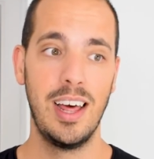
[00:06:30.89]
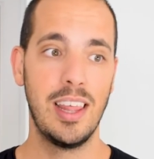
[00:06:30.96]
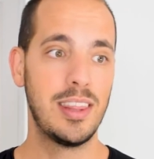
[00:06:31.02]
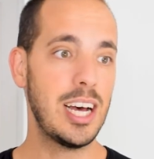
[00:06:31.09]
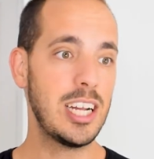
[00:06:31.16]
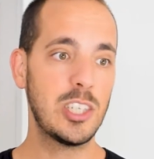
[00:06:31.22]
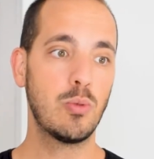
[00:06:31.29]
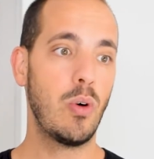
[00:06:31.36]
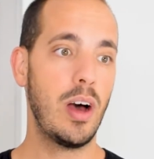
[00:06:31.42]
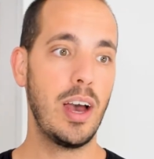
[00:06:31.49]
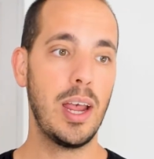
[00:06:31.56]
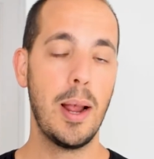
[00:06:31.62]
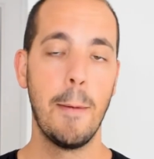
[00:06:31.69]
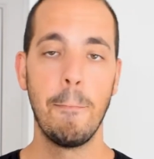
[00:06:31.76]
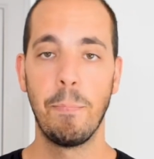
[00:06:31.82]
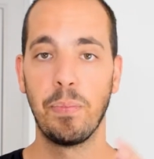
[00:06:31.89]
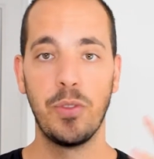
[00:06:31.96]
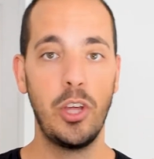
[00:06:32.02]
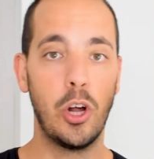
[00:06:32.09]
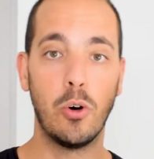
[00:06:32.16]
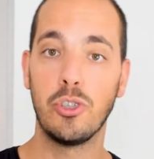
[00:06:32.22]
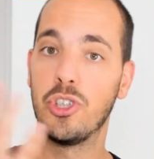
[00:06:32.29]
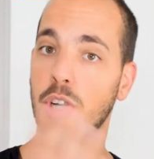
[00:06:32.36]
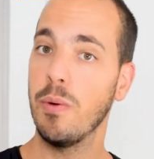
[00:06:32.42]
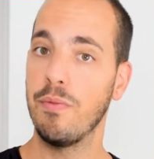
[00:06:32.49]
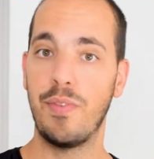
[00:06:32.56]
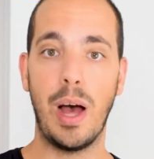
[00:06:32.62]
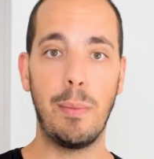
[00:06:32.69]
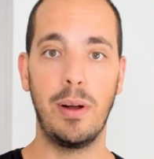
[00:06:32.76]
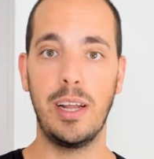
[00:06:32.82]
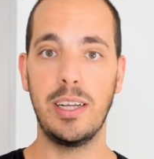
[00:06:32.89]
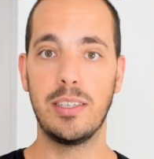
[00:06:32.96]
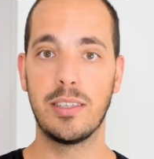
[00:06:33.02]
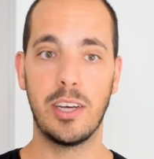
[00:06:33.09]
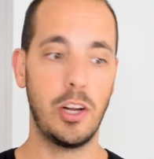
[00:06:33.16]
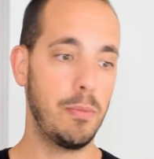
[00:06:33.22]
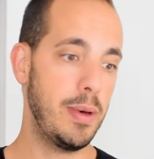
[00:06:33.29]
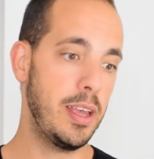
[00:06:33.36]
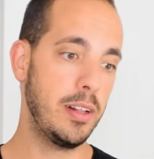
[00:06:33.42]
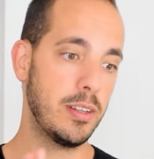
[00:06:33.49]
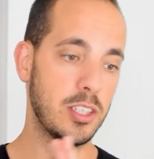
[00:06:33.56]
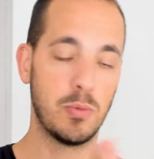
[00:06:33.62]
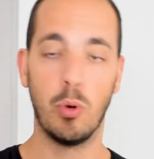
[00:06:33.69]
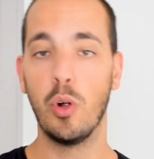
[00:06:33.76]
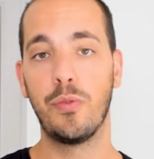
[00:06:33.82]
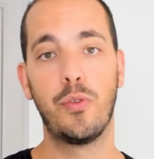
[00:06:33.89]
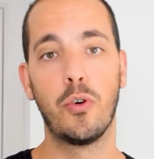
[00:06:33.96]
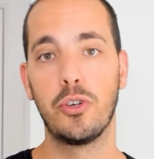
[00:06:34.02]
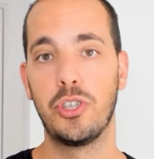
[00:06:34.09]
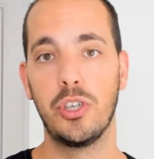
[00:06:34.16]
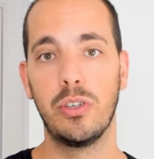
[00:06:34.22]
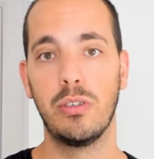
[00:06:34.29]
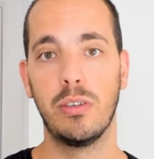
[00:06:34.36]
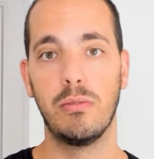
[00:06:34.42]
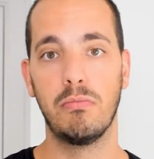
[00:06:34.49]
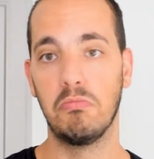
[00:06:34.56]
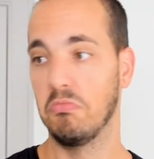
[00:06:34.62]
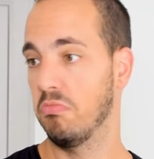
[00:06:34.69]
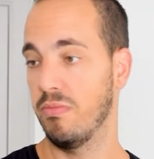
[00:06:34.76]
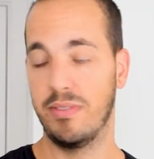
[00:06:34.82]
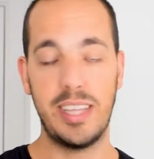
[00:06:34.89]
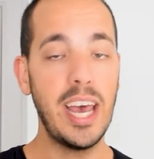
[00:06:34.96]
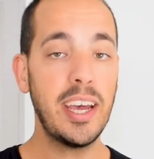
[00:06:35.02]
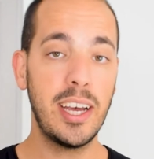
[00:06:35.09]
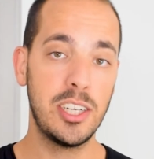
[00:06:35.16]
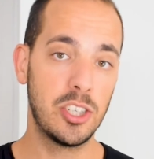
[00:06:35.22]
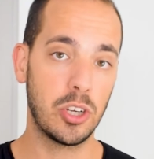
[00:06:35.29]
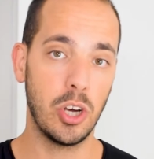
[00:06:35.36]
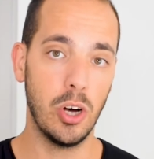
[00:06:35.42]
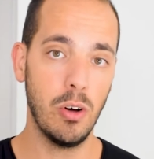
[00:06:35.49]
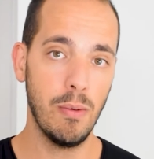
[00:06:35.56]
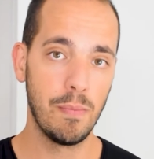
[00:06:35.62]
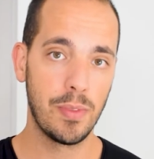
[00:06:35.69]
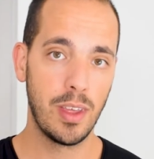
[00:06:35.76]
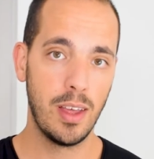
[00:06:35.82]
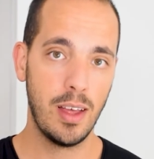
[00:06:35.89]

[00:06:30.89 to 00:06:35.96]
That's why, you know, some families kind of made a small fortune decades ago